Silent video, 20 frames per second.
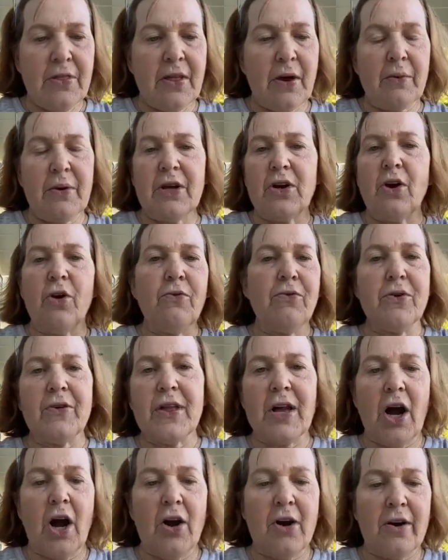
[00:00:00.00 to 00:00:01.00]
that we go for
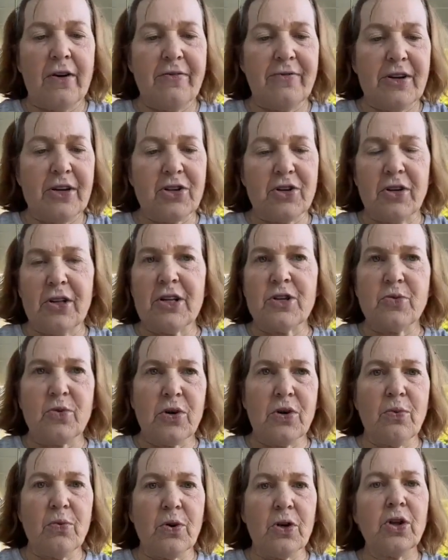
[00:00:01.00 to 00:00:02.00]
the artificial, is
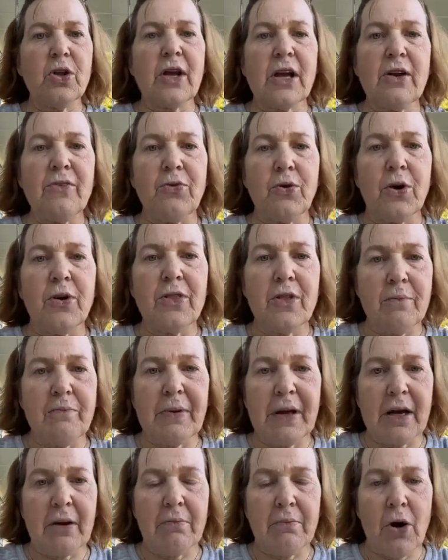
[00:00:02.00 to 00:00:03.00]
we're, we're looking for it in the
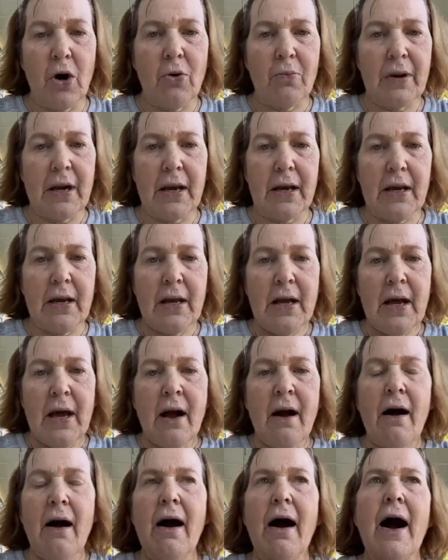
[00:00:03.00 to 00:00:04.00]
big moment
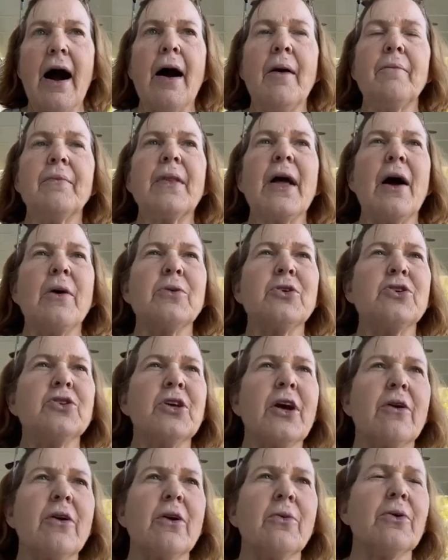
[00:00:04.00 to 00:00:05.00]
um, I was
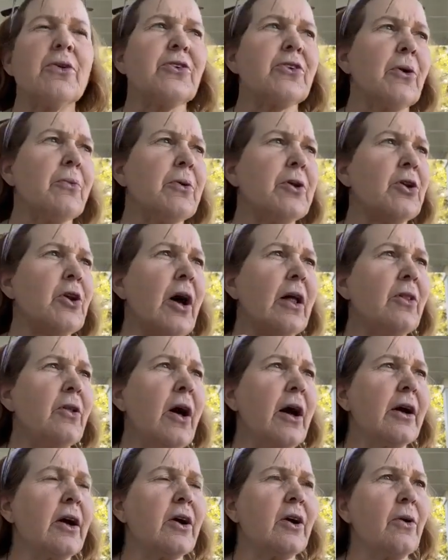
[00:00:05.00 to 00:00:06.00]
sharing with someone not
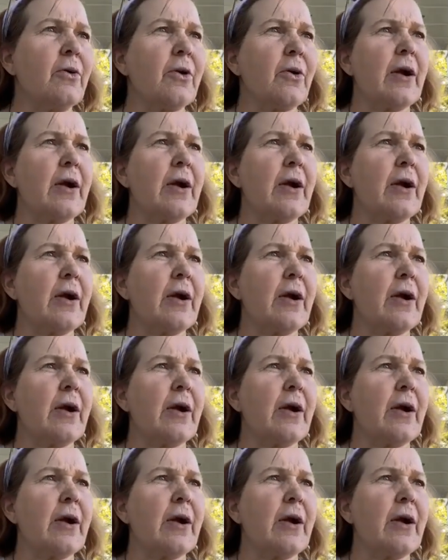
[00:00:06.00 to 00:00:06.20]
long ago.